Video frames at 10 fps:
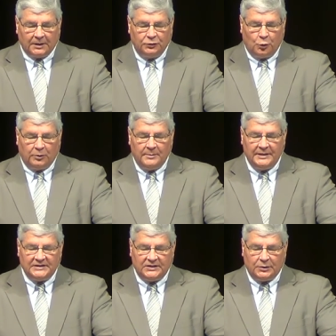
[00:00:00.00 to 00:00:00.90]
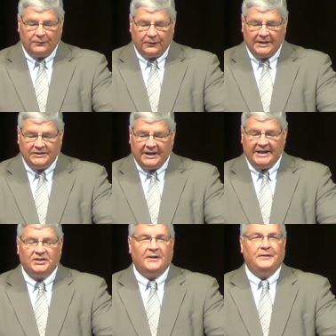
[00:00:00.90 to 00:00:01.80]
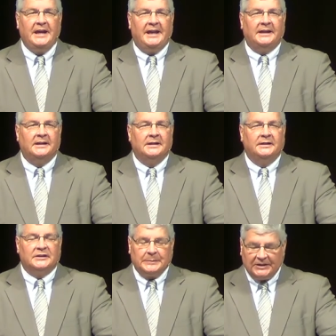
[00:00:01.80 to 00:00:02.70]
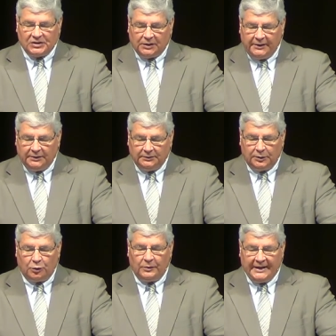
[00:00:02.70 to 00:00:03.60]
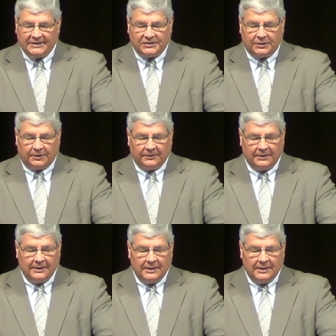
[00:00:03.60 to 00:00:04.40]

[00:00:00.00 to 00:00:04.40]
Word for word: Nora misses her friends at H F A, especially little Esther.